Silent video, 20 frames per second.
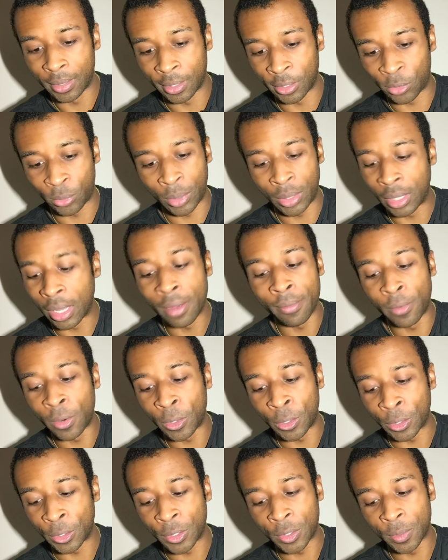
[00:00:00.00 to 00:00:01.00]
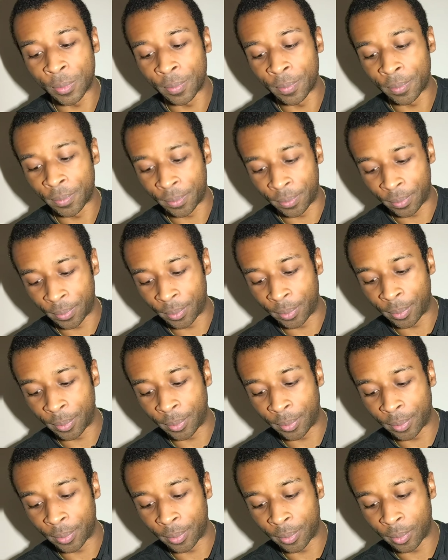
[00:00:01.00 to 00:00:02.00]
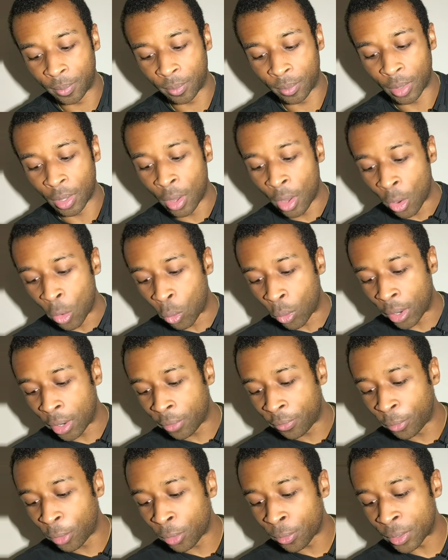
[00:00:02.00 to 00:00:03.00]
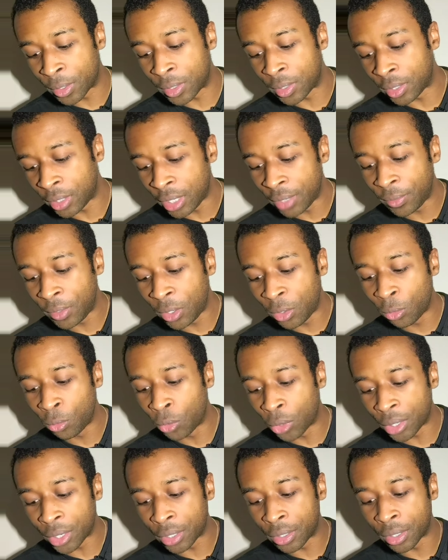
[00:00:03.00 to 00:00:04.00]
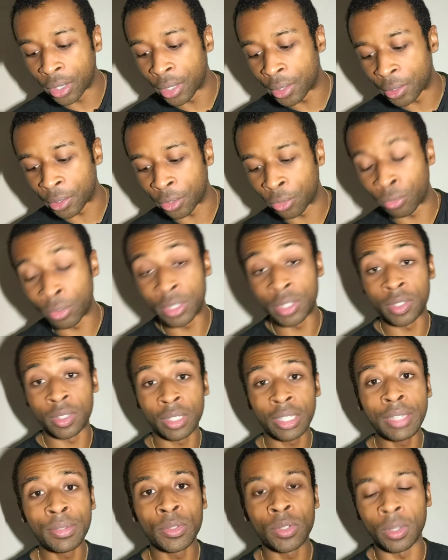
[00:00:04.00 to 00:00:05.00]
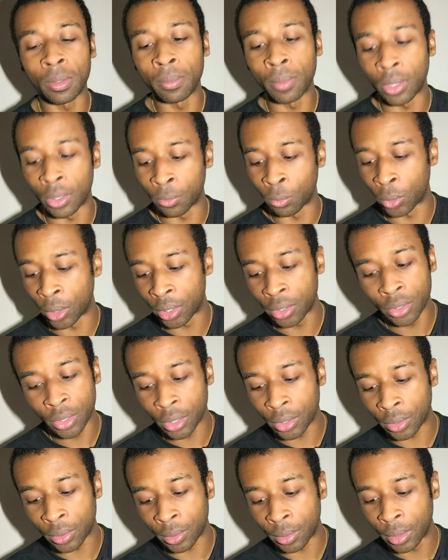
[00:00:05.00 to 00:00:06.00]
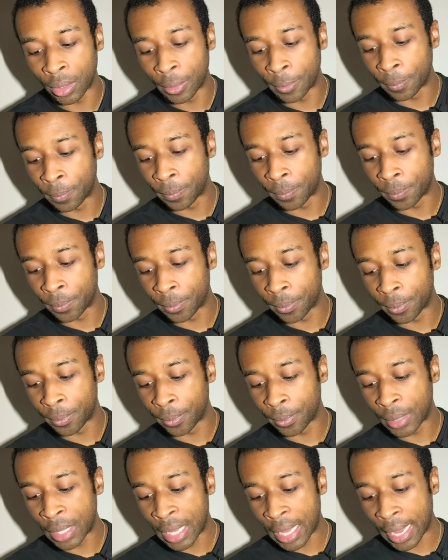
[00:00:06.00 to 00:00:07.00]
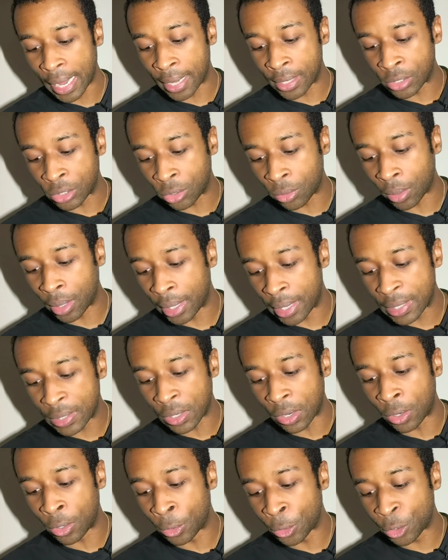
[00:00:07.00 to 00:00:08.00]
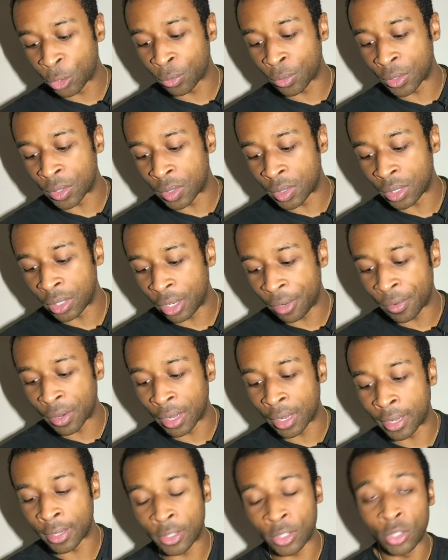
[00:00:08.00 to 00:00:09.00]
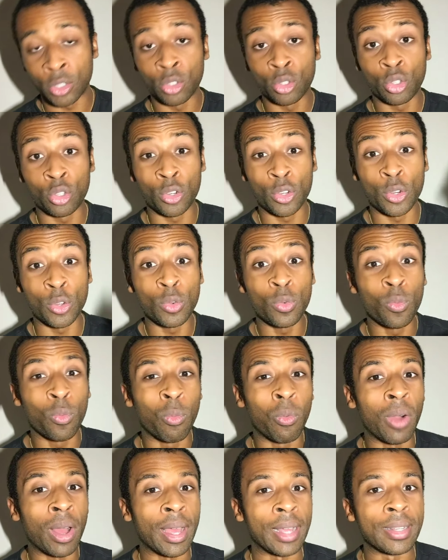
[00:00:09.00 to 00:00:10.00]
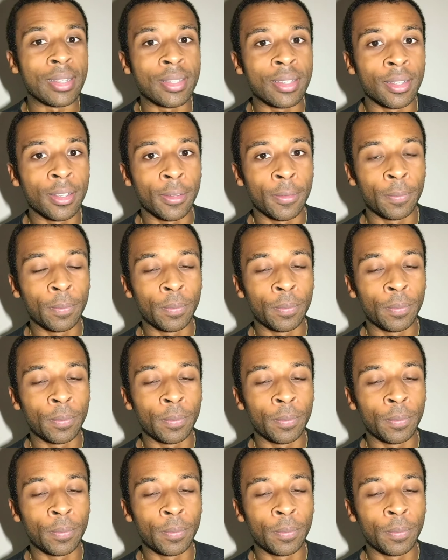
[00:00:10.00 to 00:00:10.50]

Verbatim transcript: Let's read that verse. Wherefore receive you one another, receive someone, one another, as Christ also received us to what?